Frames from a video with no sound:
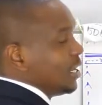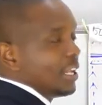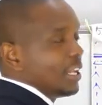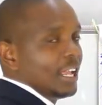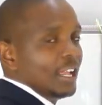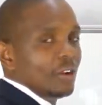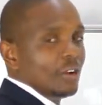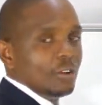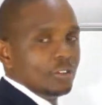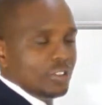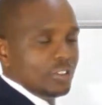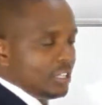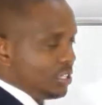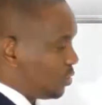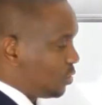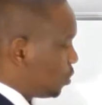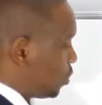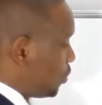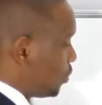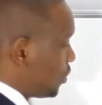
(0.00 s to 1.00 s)
again or this.
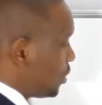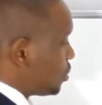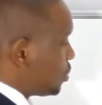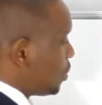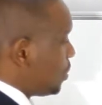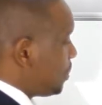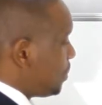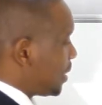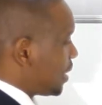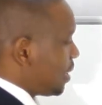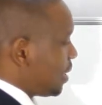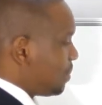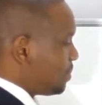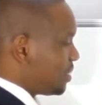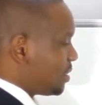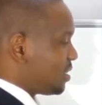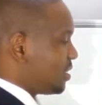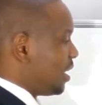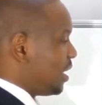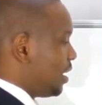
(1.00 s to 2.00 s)
So this one becomes a
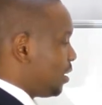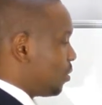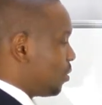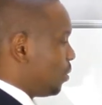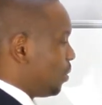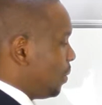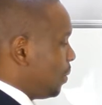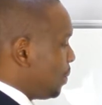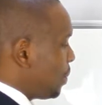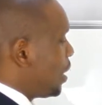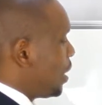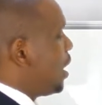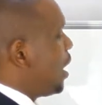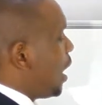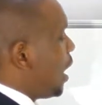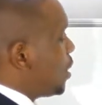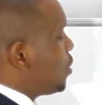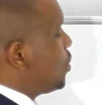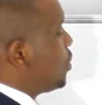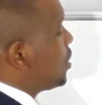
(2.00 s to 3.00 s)
cycle.
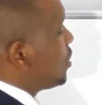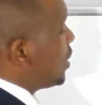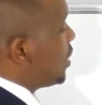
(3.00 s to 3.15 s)
And when you